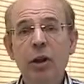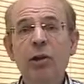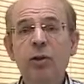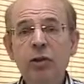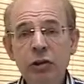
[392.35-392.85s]
So
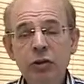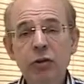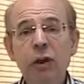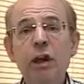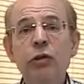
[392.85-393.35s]
you need to know
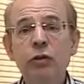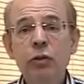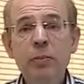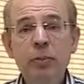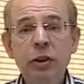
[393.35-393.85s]
how to
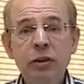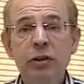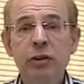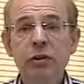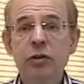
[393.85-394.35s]

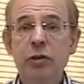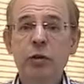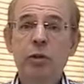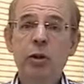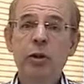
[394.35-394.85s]
repressurize your
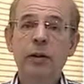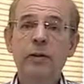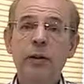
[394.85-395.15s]
boiler,